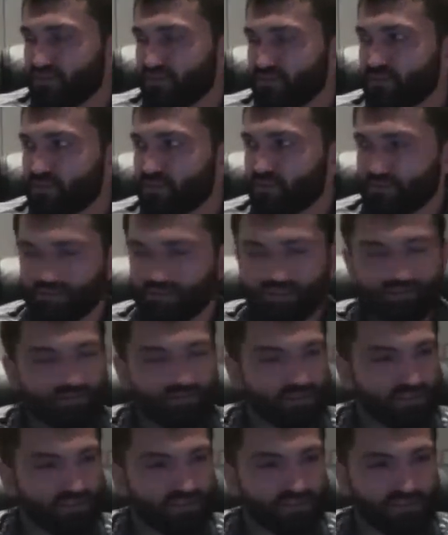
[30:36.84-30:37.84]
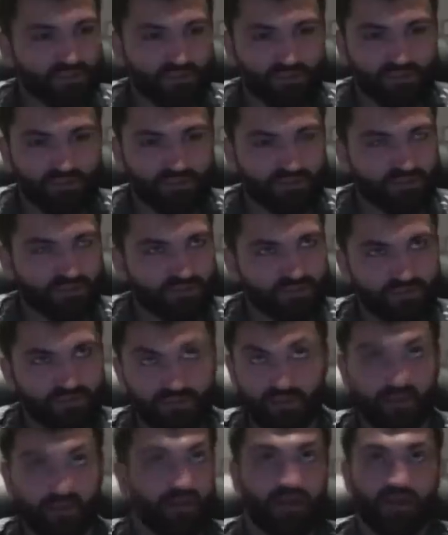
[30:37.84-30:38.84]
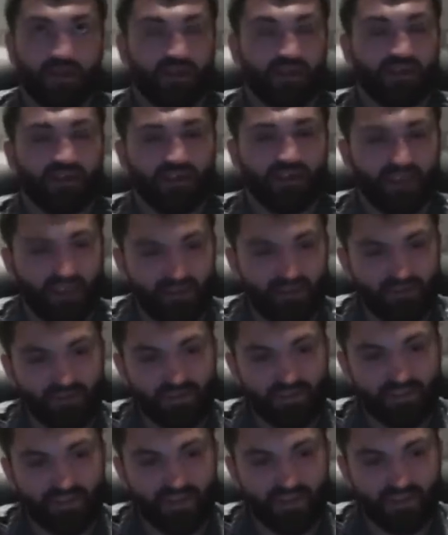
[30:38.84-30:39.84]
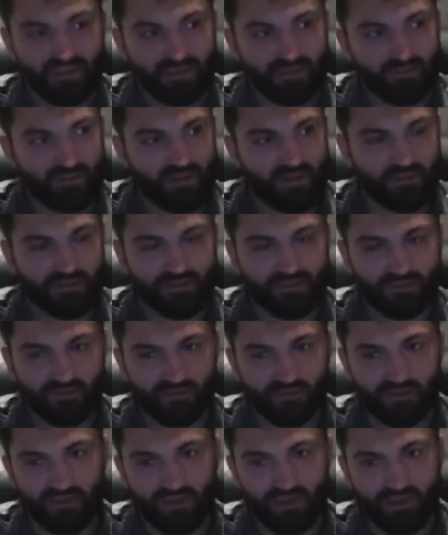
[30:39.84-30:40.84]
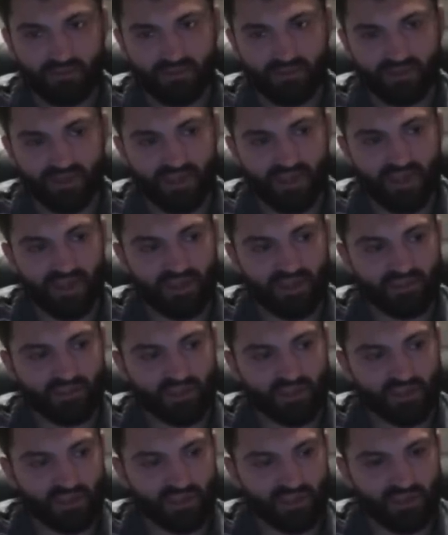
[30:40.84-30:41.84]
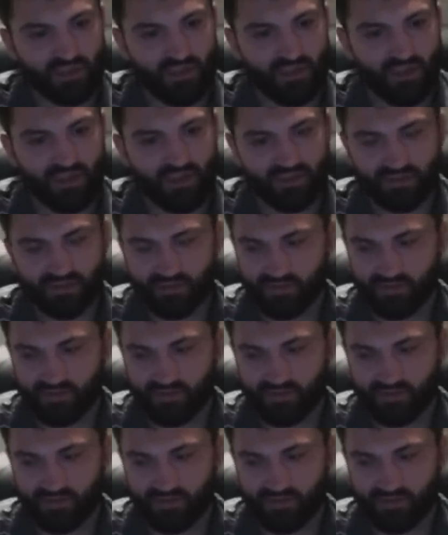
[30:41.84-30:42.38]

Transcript: Because it was so every day, sometimes 2-3 times a day, I eat chicken and eggs. So.